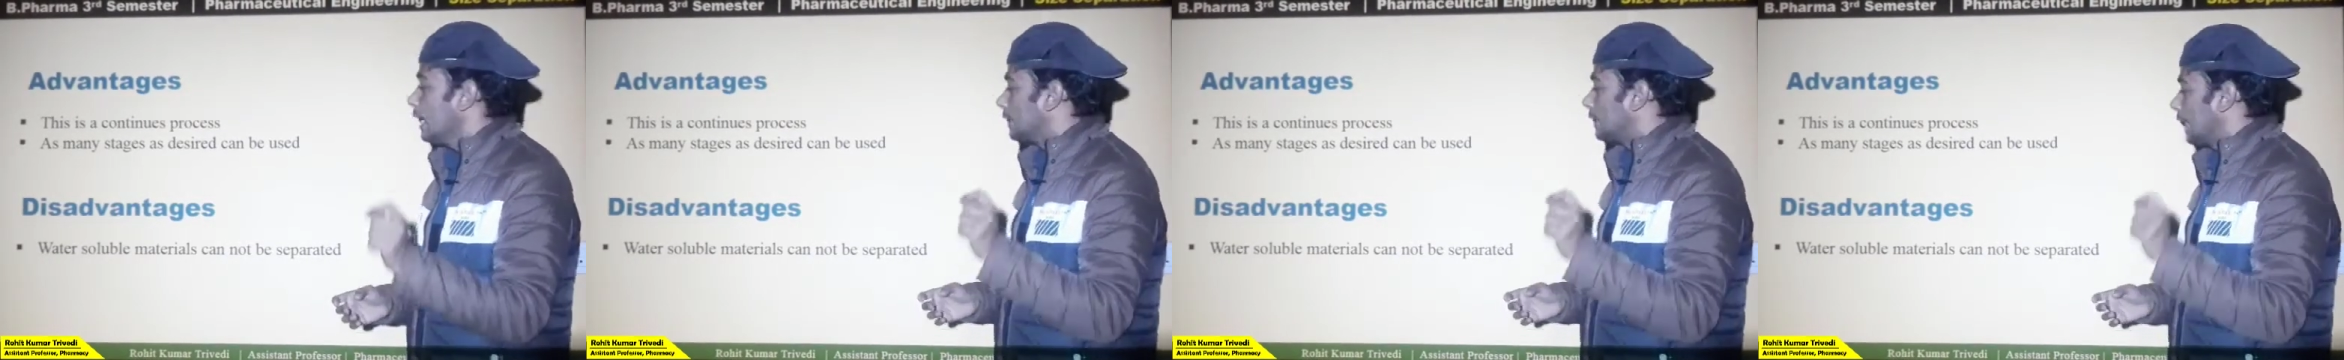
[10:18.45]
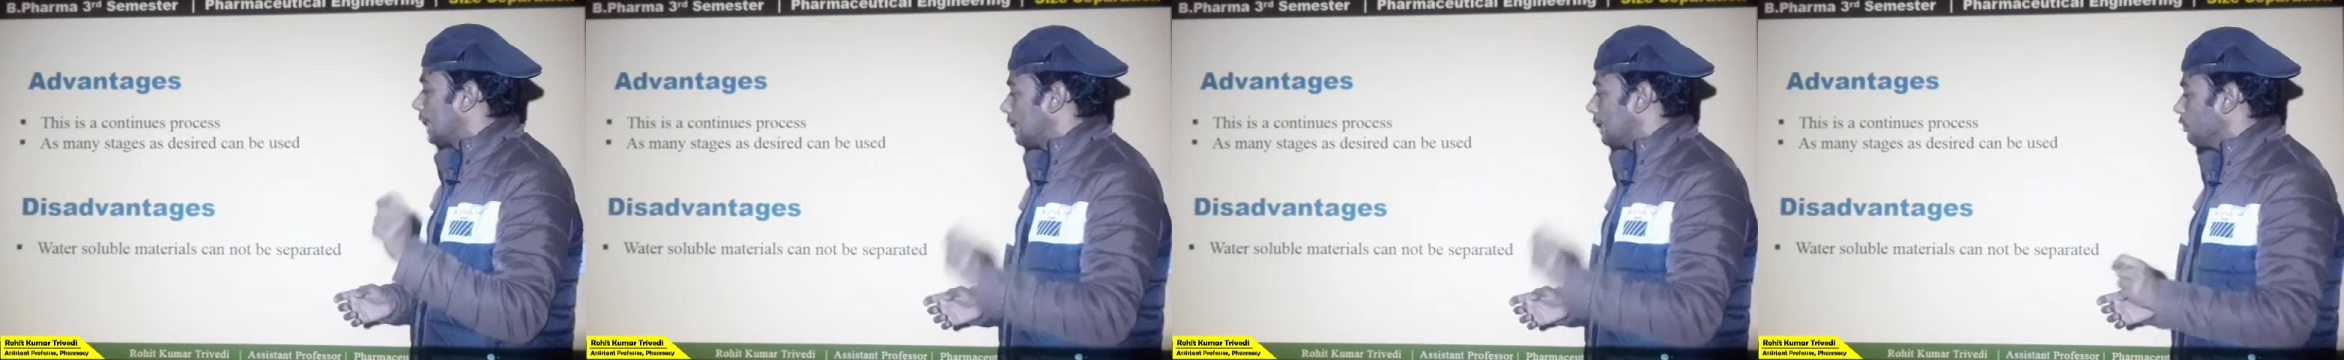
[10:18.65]

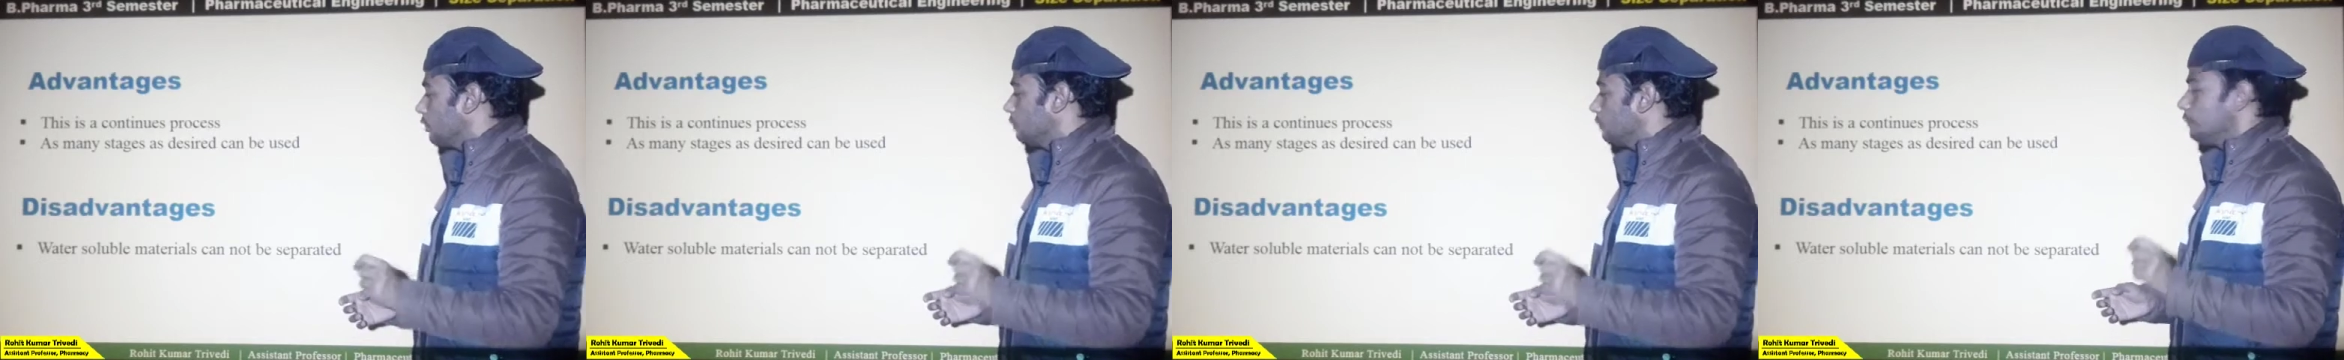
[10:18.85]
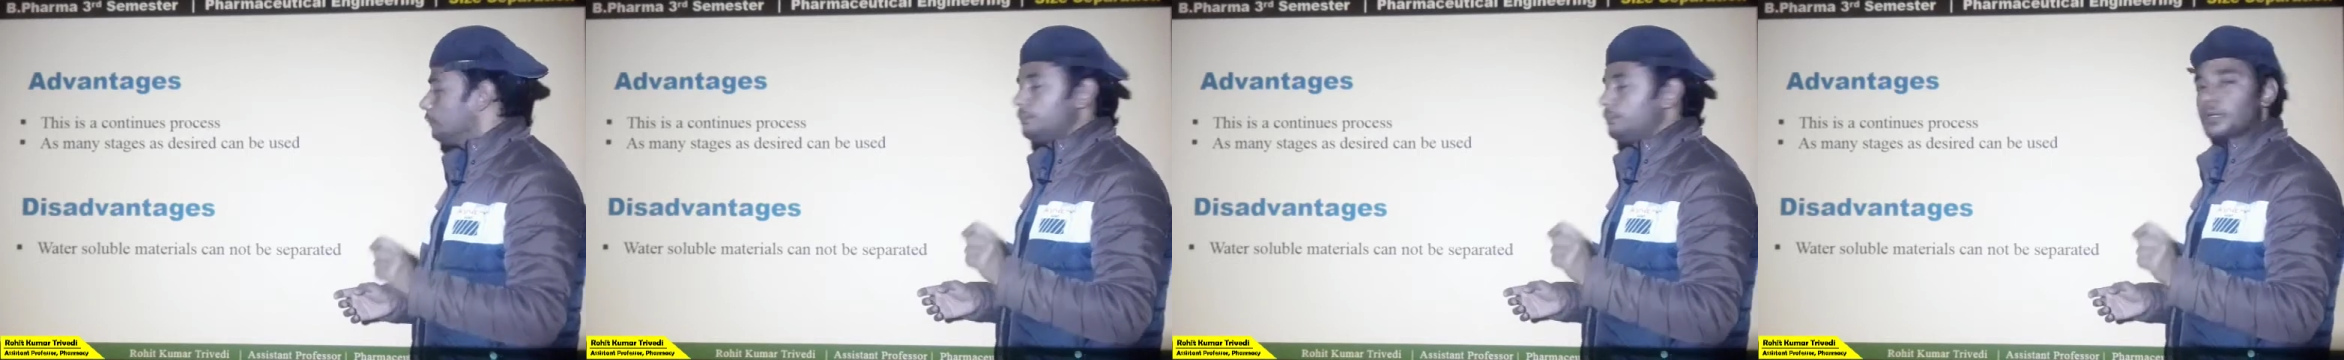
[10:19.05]

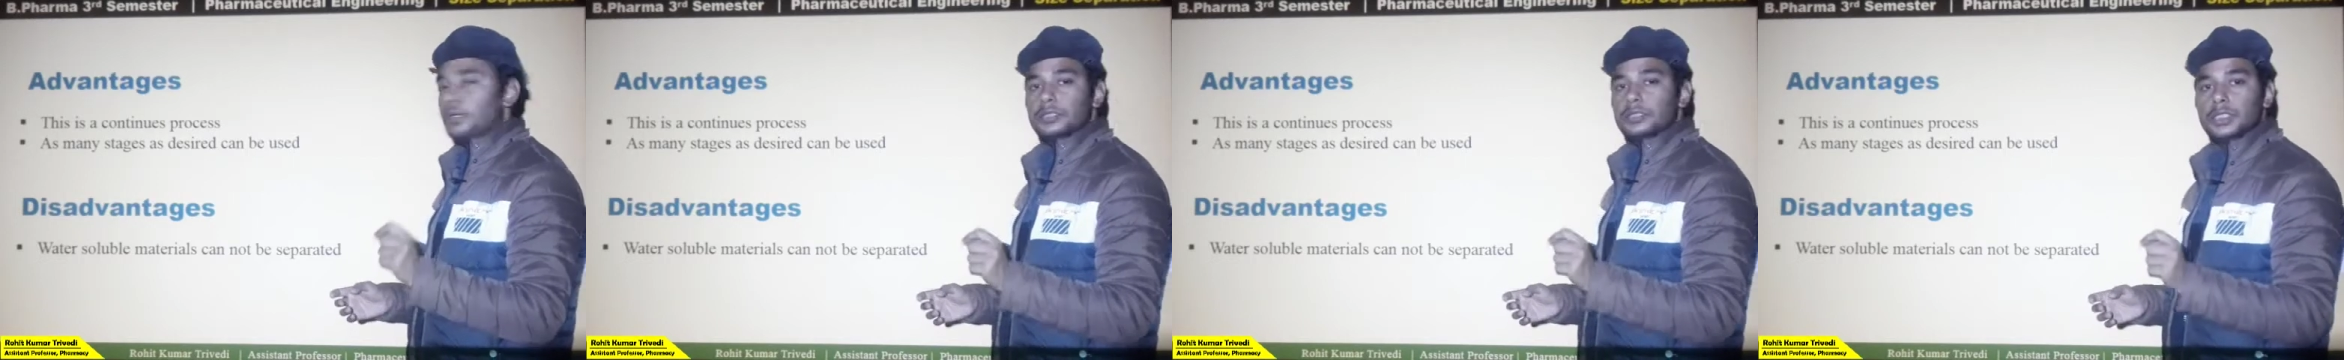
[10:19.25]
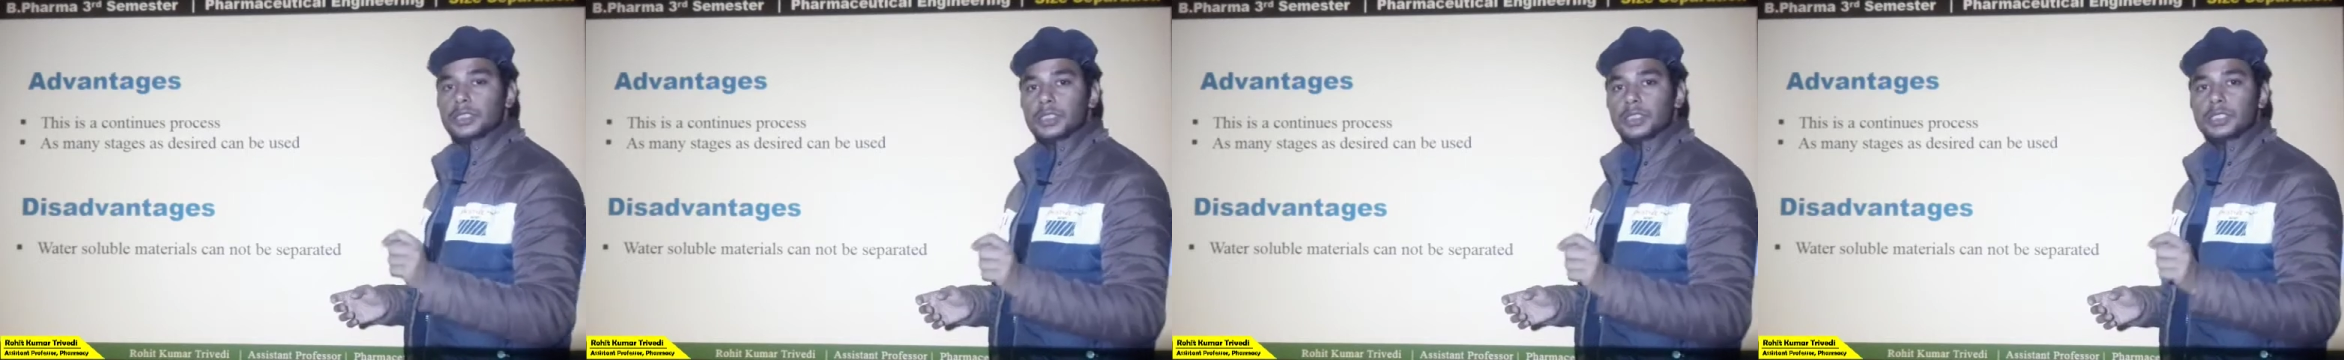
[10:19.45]
cannot be
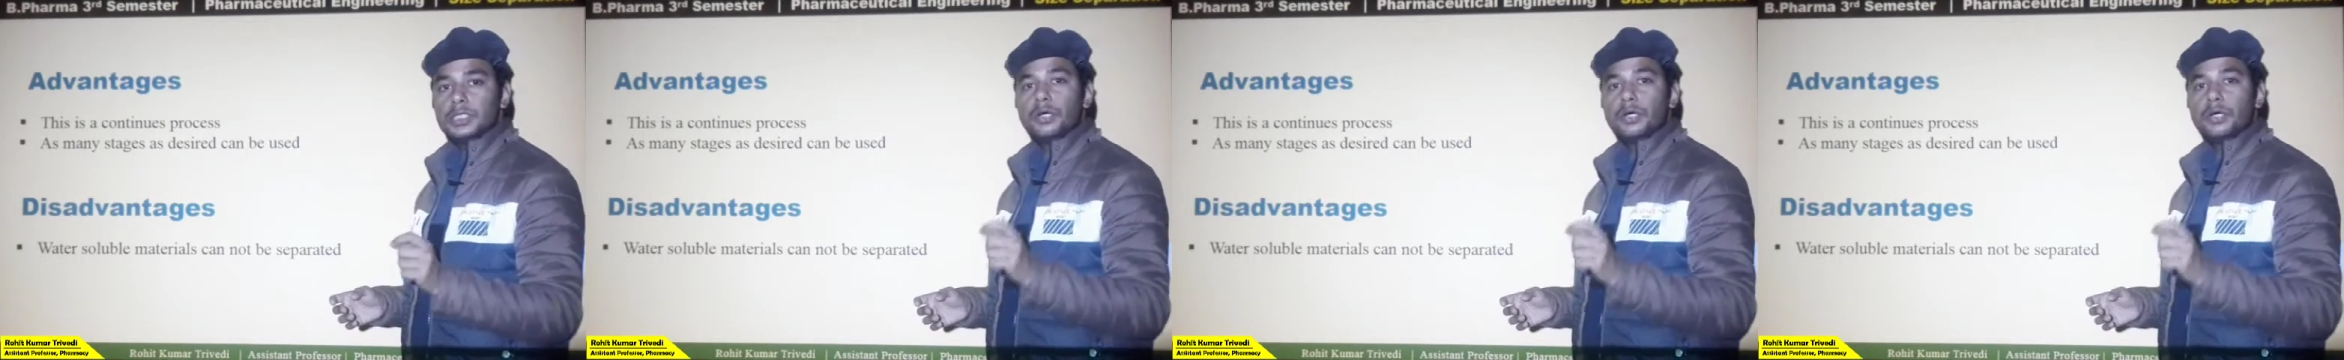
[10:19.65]
processed